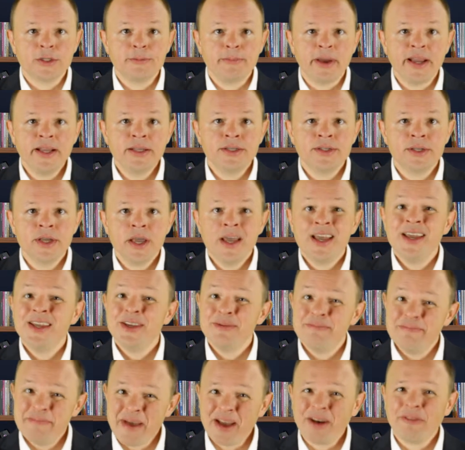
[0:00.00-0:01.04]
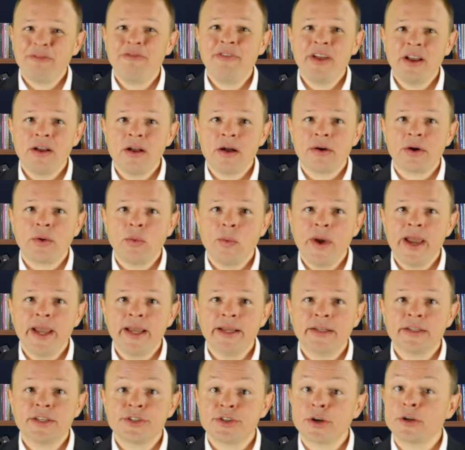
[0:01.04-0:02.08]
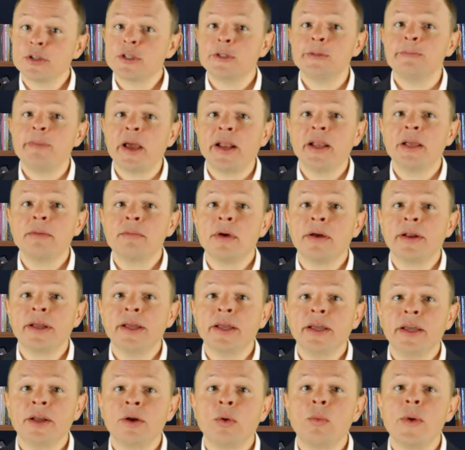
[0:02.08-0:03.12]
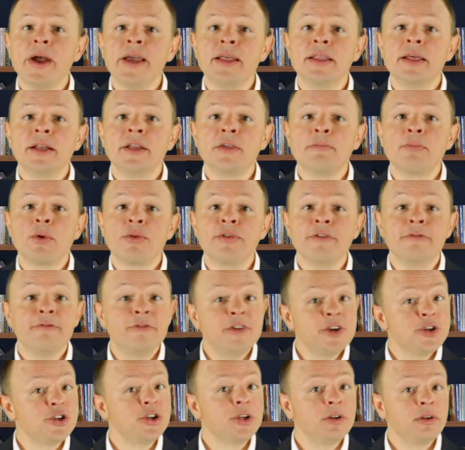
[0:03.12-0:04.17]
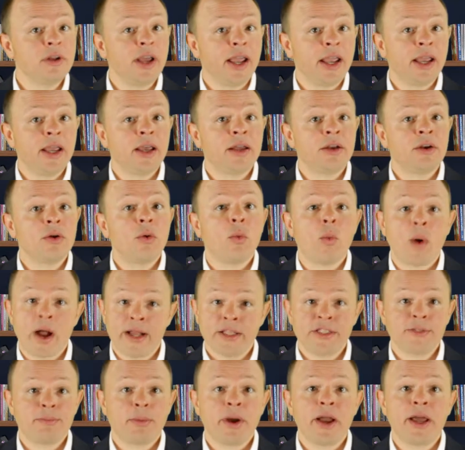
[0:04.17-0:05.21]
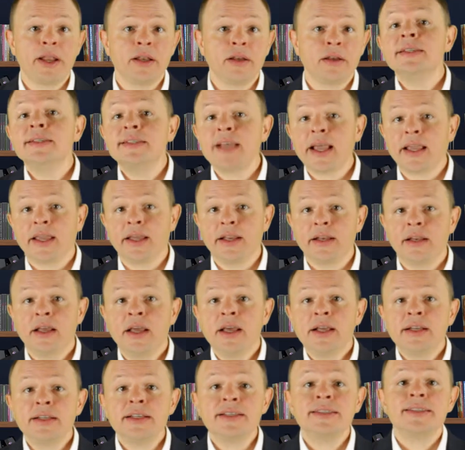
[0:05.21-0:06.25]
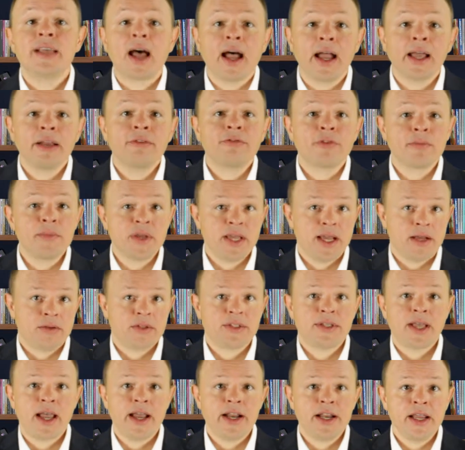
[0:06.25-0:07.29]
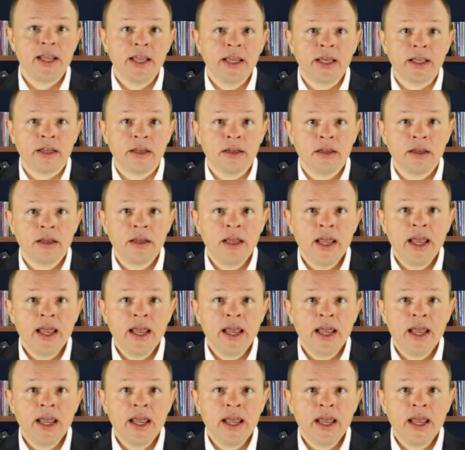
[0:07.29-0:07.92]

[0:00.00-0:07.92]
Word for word: space, you better figure out a way to start spending money in a way that is both efficient and widespread. Second, design from the outside in.